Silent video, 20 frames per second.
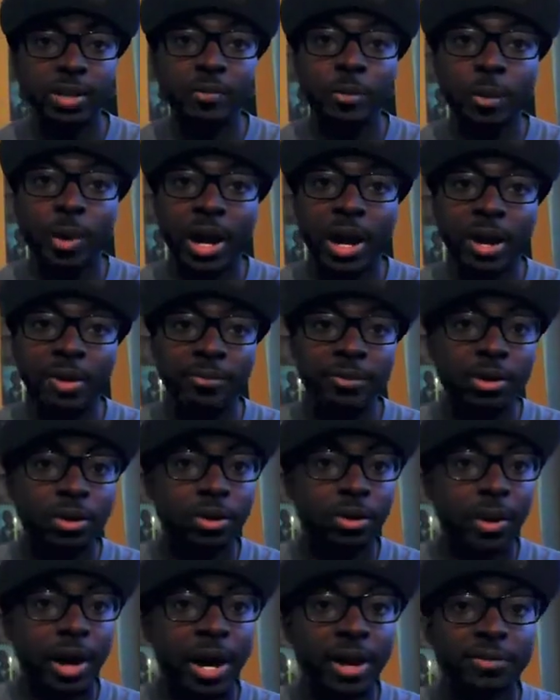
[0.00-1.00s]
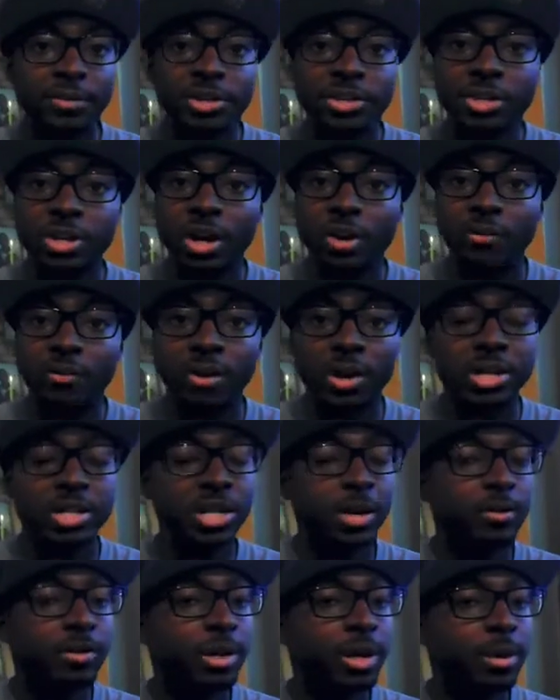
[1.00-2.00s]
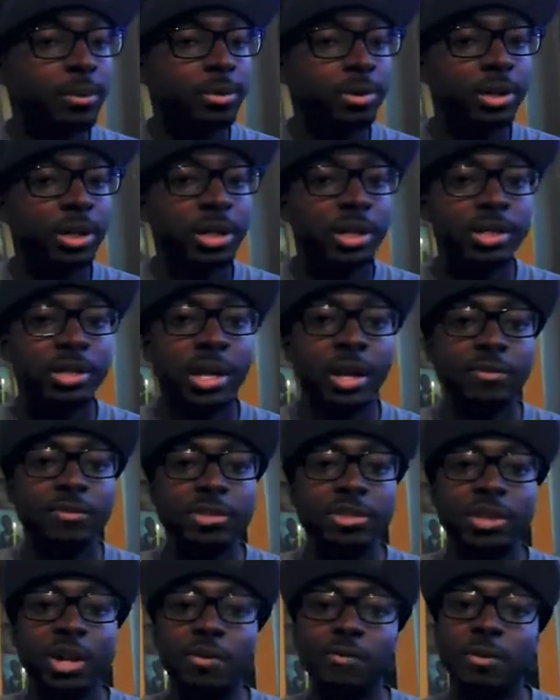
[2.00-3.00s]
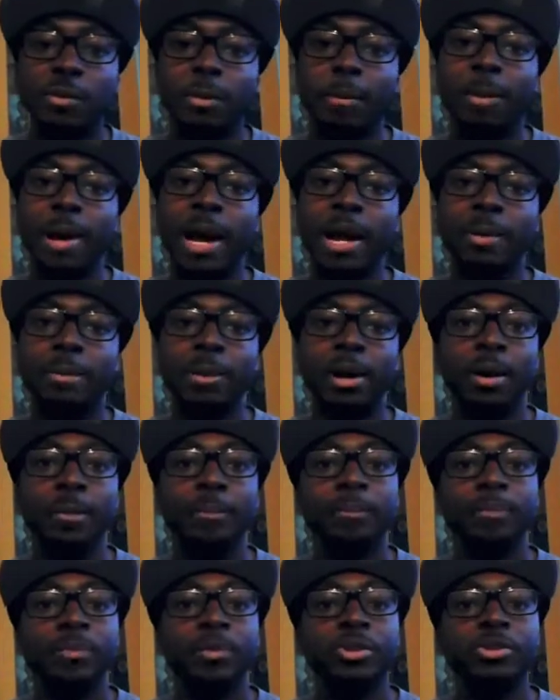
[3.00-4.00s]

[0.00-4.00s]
Everywhere I have to go, I have to start fresh. Every couple of years, I have to start from the bottom up.